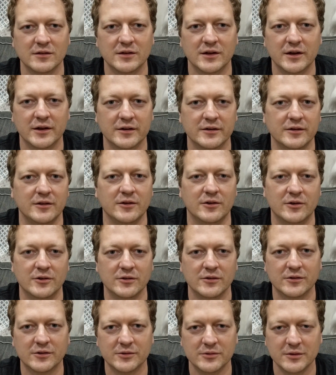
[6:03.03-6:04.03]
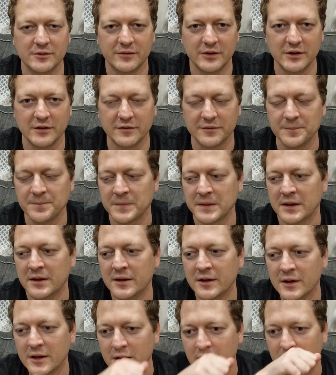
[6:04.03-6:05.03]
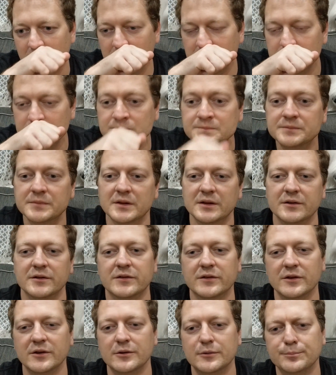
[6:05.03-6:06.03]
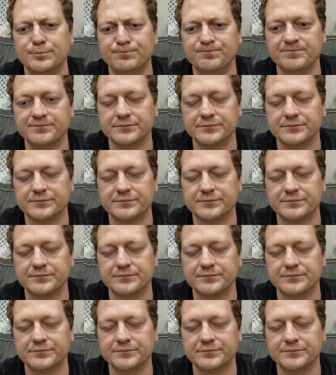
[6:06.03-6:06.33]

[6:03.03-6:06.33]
entirely on your own device. So